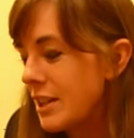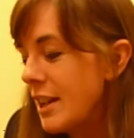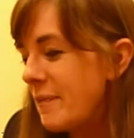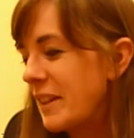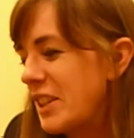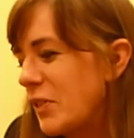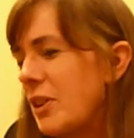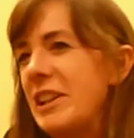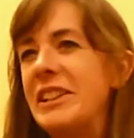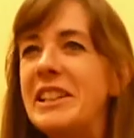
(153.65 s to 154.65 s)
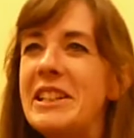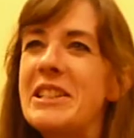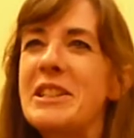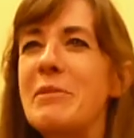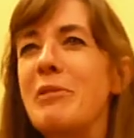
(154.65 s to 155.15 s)
And it's very
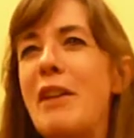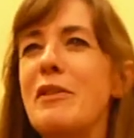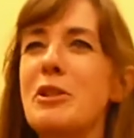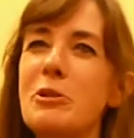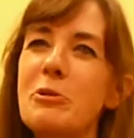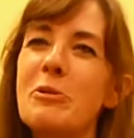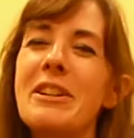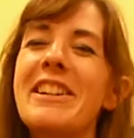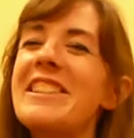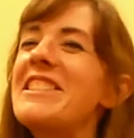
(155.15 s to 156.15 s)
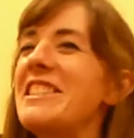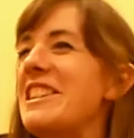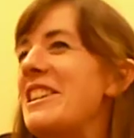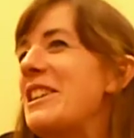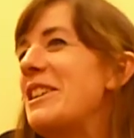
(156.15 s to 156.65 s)
elitist and private school, and I could
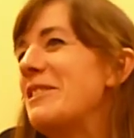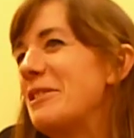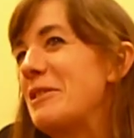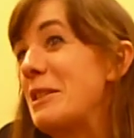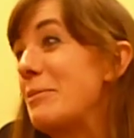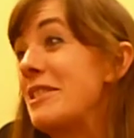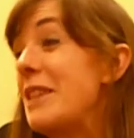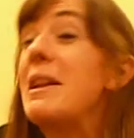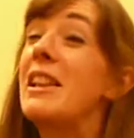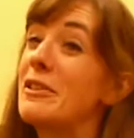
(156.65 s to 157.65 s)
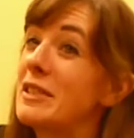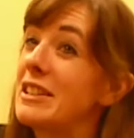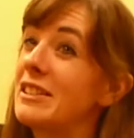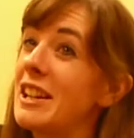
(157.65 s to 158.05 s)
see the resemblance, and I loved it.